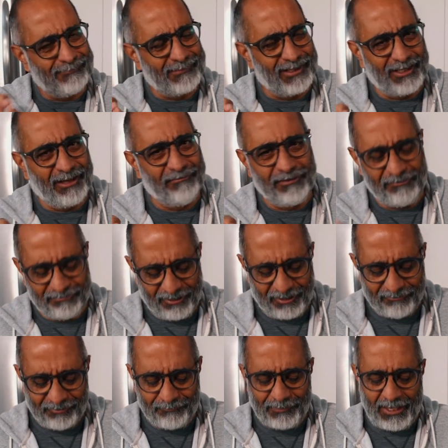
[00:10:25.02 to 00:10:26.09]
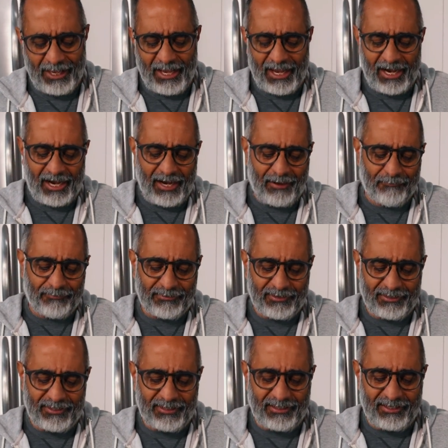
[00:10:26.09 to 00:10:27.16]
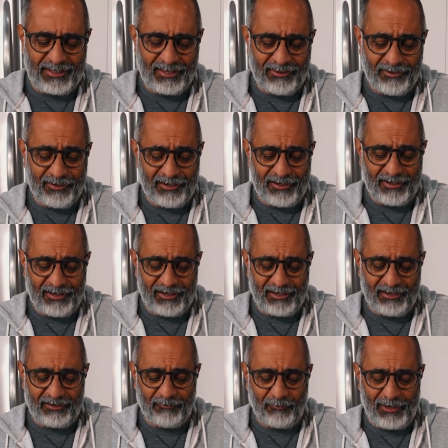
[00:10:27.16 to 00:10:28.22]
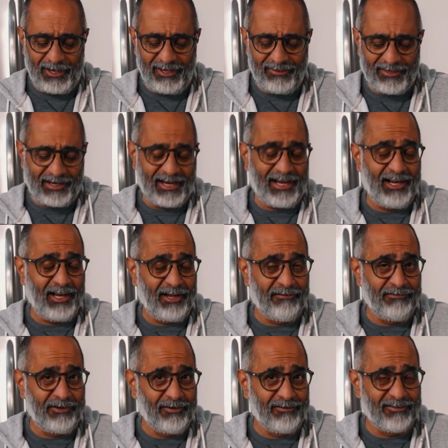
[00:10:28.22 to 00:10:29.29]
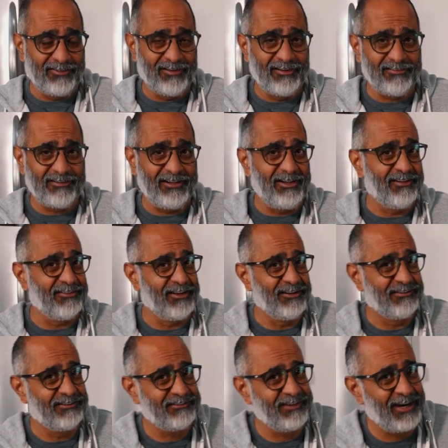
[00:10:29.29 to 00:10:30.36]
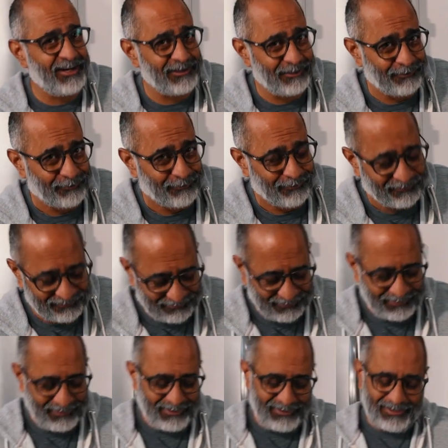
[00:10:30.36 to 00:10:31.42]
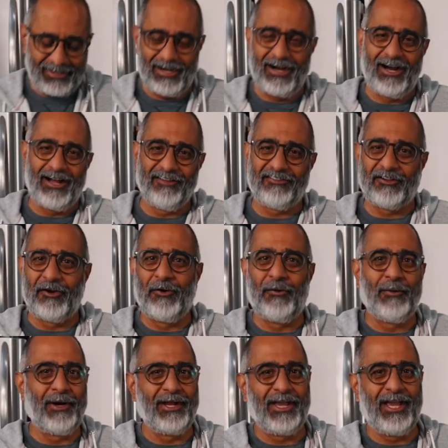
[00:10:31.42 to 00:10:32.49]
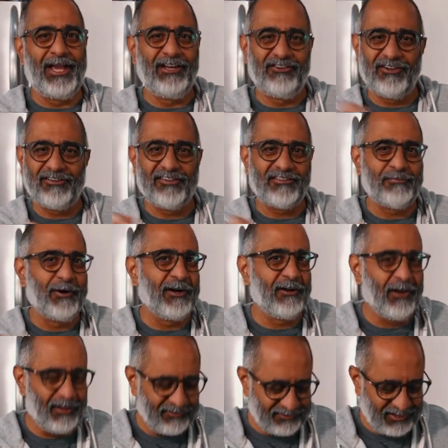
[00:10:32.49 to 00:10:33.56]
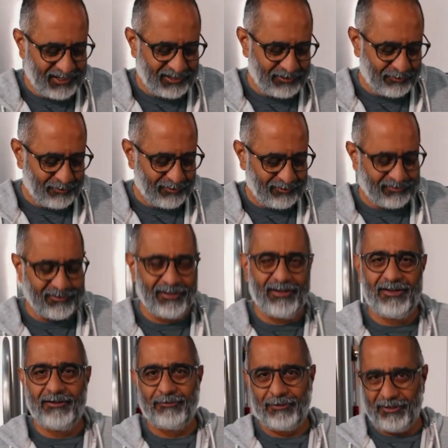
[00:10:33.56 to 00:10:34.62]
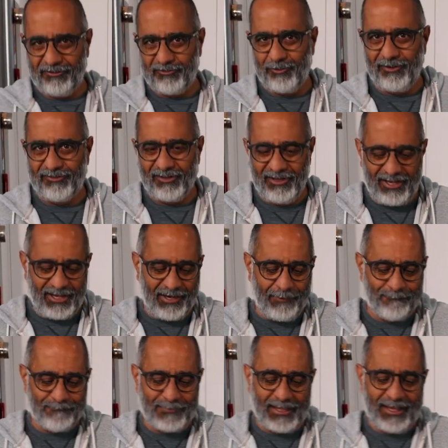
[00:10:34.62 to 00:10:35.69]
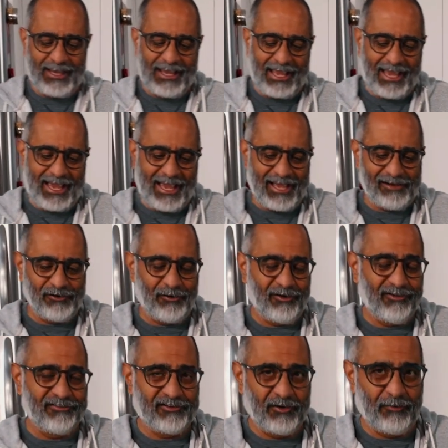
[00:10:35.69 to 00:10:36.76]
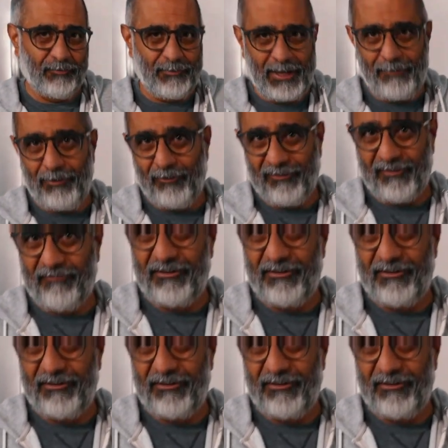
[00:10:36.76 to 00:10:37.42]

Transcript: Lovely flavor. The other way that I love using this is in tacos. So again, just a sprinkle on tacos with a squeeze of lime and also maybe with some